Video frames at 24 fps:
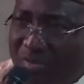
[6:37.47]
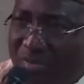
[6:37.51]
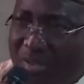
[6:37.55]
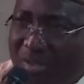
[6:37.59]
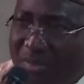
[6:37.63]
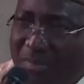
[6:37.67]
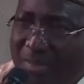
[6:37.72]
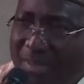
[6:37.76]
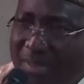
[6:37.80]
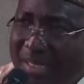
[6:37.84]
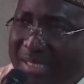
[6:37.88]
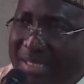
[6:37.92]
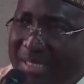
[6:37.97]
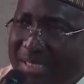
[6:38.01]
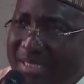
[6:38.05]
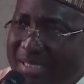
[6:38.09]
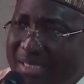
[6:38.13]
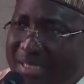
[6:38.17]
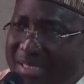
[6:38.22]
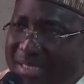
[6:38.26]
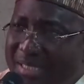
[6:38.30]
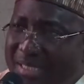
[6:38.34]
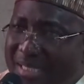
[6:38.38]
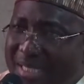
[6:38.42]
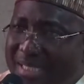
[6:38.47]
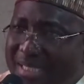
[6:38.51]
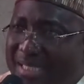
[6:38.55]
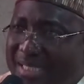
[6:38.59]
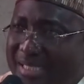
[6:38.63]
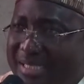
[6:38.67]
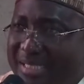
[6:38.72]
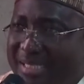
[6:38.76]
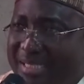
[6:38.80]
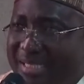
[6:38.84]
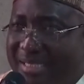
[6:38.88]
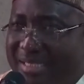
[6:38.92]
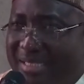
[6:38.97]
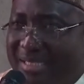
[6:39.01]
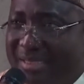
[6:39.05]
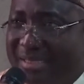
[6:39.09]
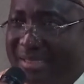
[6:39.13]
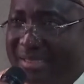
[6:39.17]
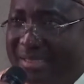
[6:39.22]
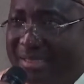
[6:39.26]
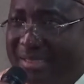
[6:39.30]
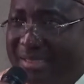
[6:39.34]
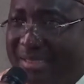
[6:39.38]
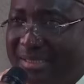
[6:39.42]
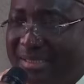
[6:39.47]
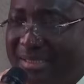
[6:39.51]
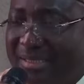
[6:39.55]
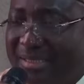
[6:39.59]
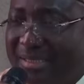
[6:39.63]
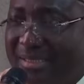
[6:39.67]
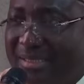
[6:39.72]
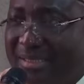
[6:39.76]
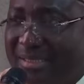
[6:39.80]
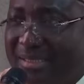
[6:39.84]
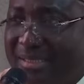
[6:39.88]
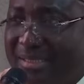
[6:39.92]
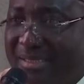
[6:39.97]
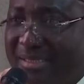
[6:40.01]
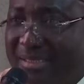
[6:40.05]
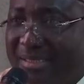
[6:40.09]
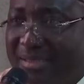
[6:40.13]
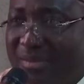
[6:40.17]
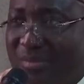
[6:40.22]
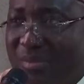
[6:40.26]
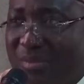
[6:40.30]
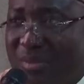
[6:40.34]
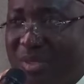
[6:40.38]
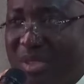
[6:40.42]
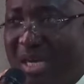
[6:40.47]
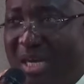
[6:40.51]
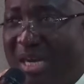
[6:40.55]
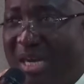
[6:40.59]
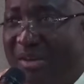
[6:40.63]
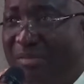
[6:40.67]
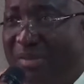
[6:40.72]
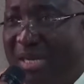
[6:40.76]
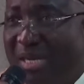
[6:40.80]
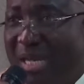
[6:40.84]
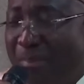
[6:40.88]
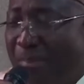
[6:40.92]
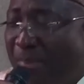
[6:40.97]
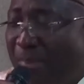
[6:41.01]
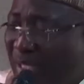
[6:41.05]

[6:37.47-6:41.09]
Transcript: of the places in Niger State, we don't have like